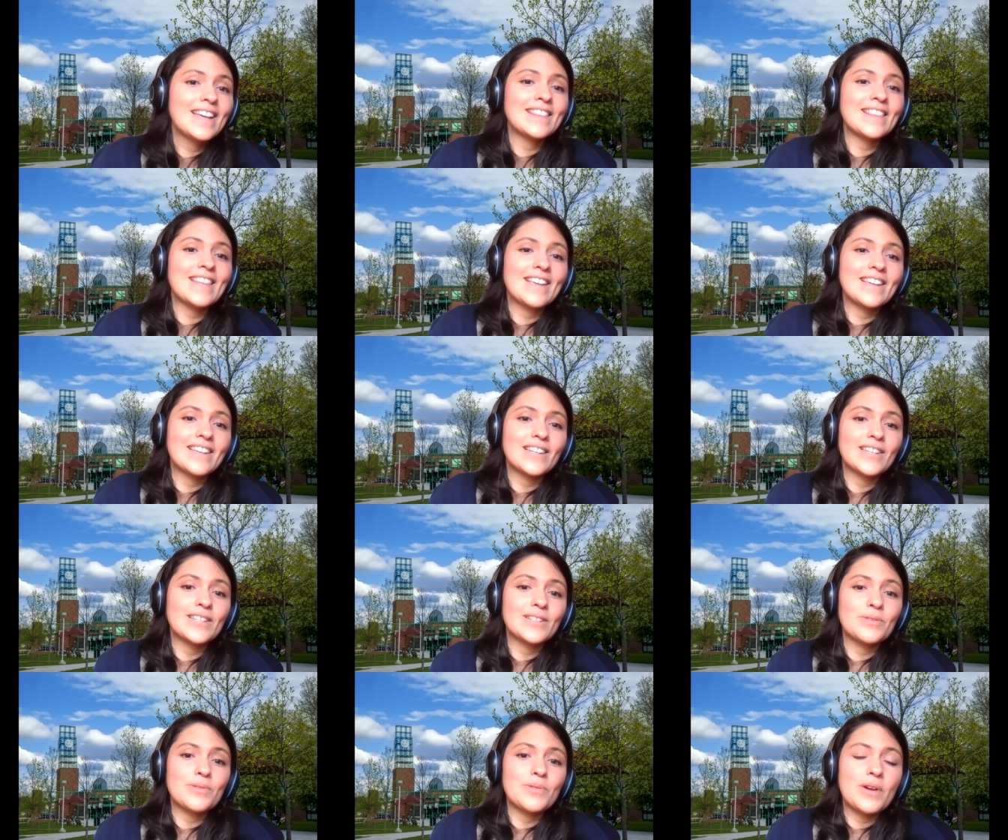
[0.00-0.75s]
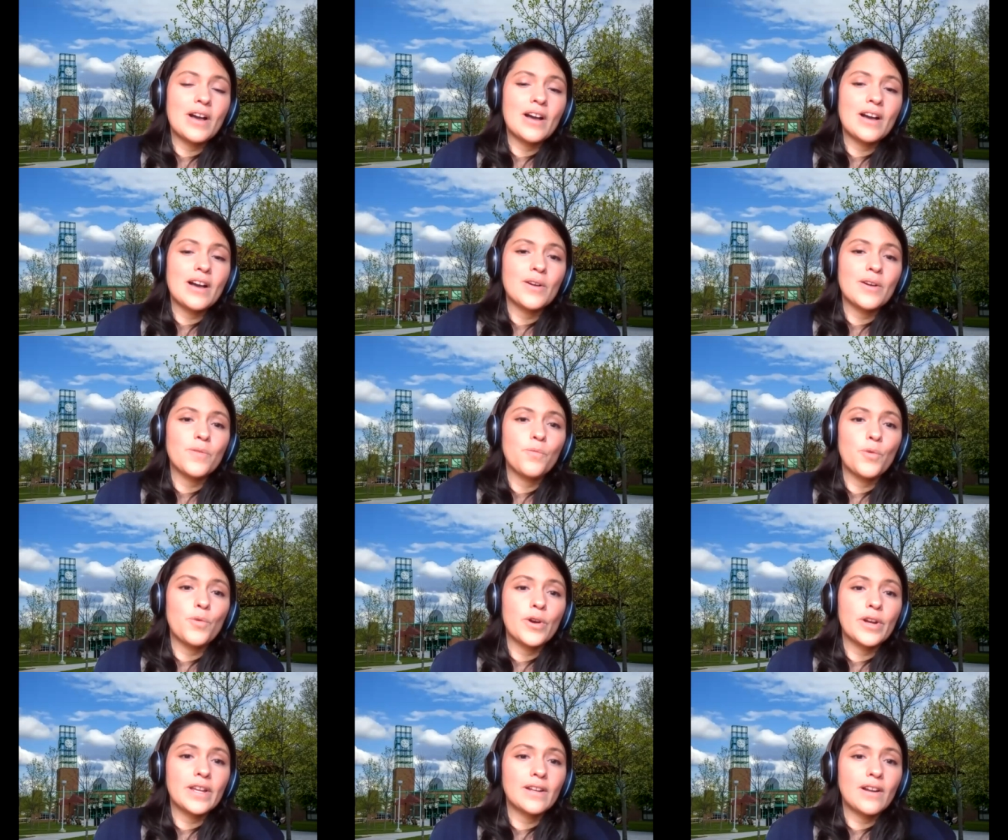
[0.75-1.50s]
They can uh,
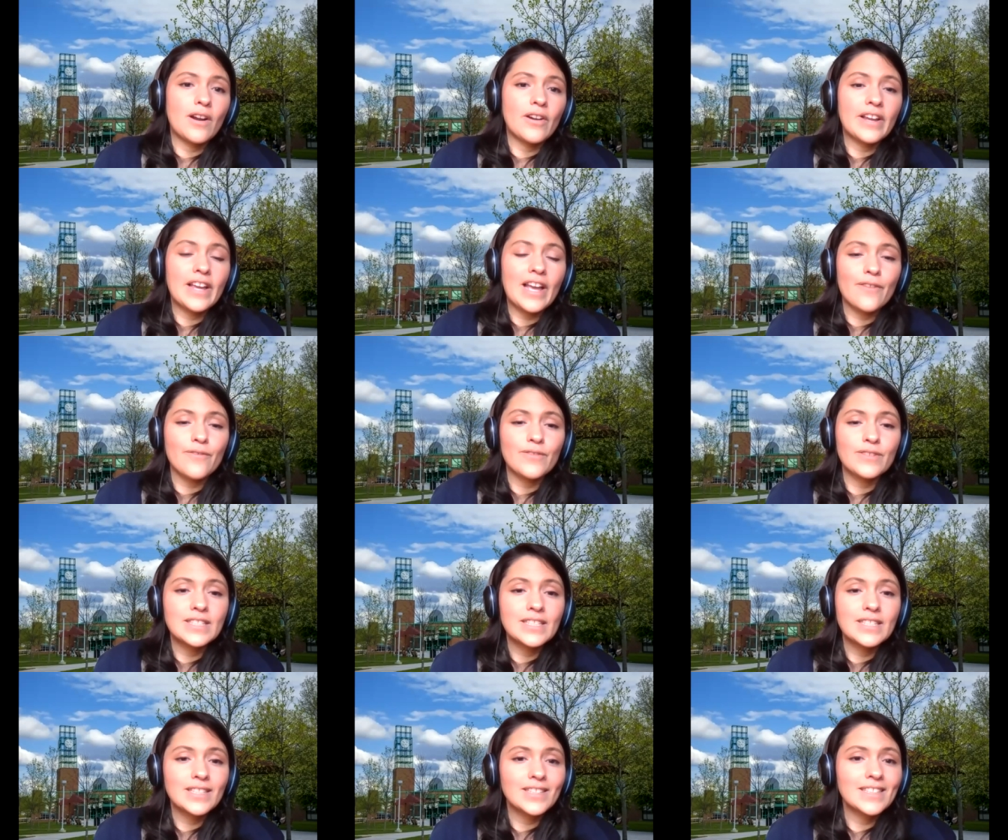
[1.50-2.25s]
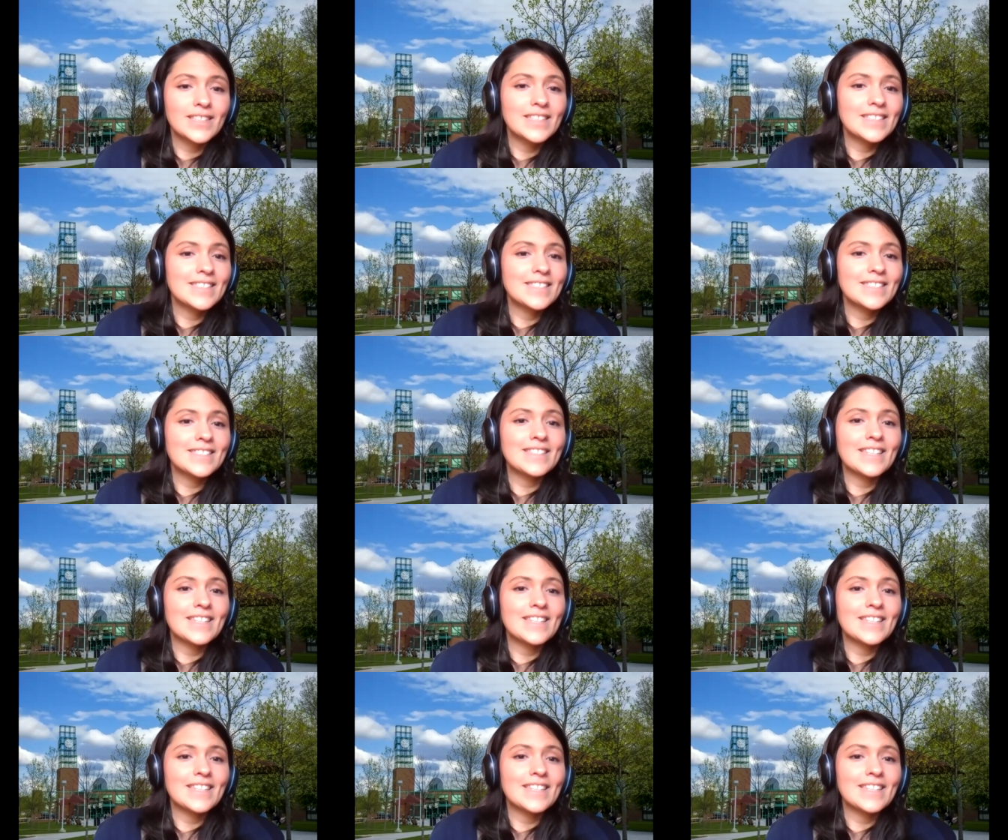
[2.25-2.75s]
work in our cafeterias.